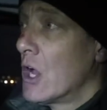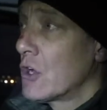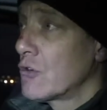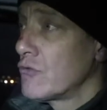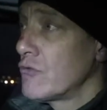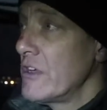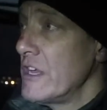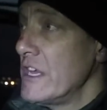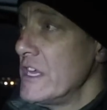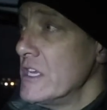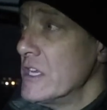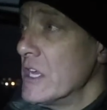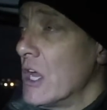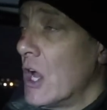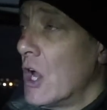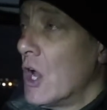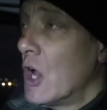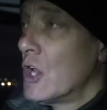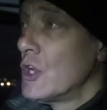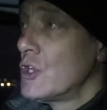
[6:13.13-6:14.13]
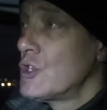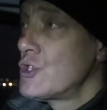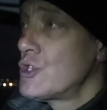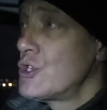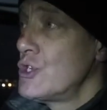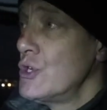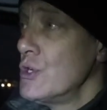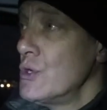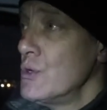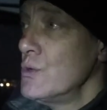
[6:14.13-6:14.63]
Green,
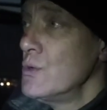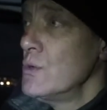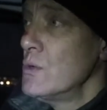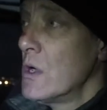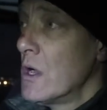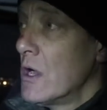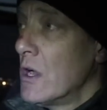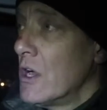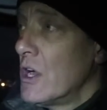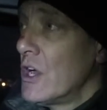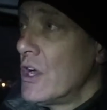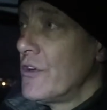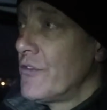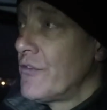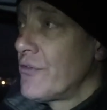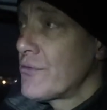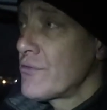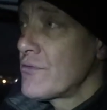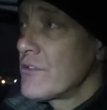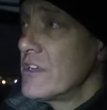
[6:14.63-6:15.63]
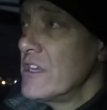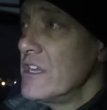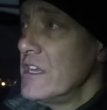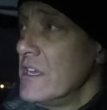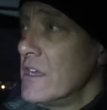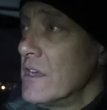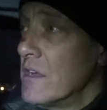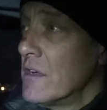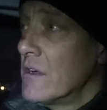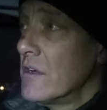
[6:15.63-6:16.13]
2,
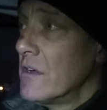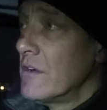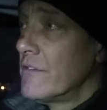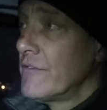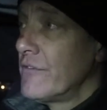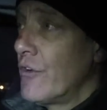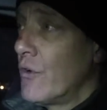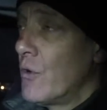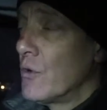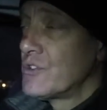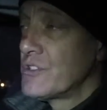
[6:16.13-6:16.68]
3, 4.